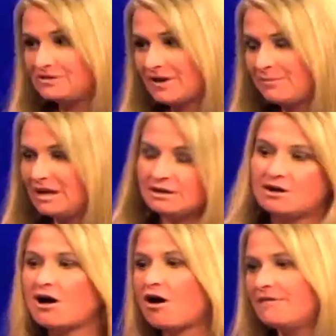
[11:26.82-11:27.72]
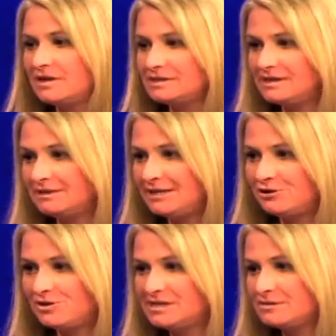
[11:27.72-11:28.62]
mean, obviously
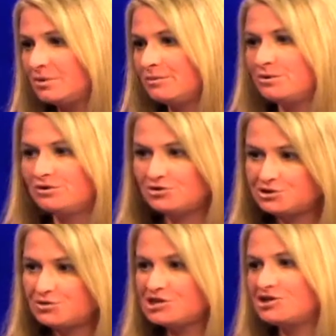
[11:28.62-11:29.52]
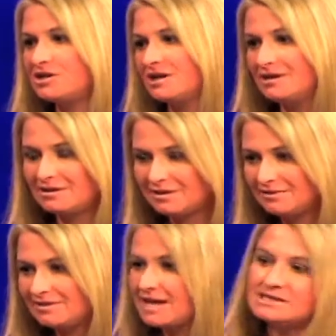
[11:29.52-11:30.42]
decrease with nutrition
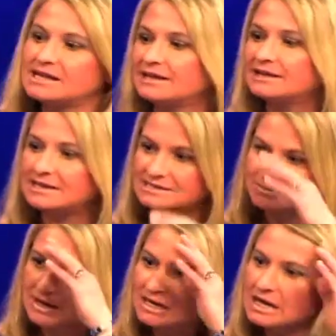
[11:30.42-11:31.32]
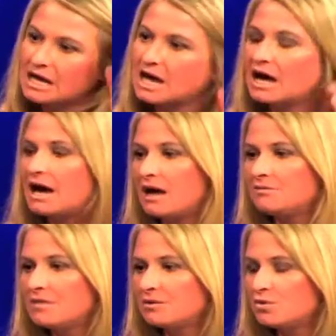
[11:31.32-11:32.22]
and things like this, but
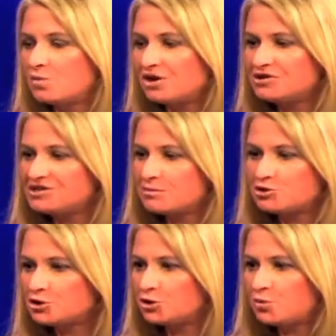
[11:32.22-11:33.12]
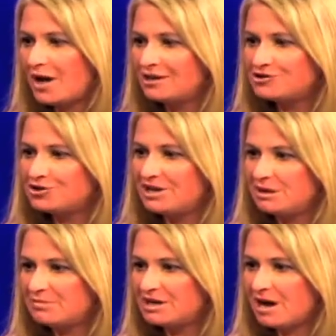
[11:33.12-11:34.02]
what are some sure ways to
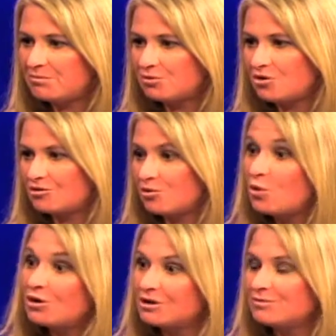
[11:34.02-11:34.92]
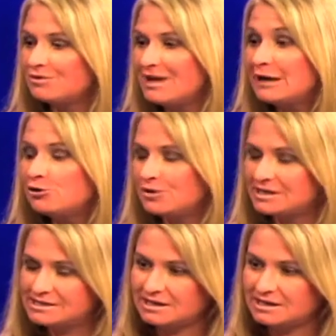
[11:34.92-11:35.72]
keep it up or increase it?